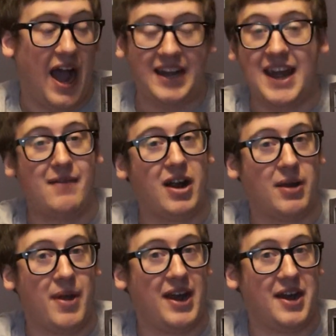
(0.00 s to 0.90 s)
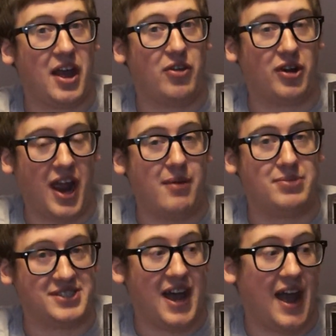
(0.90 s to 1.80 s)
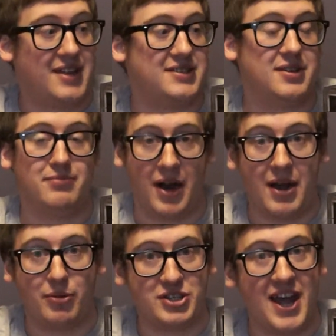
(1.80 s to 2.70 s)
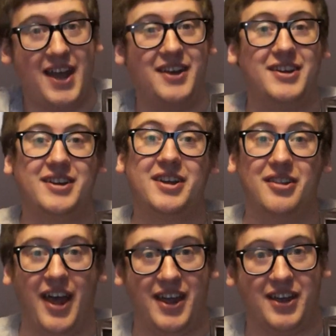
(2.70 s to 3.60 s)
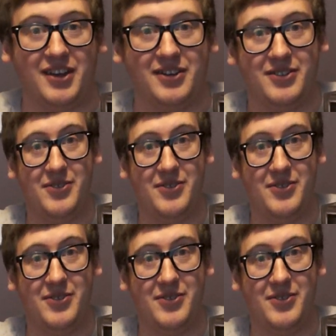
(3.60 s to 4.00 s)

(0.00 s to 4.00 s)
I can't recommend any other game besides my number 10, Clank.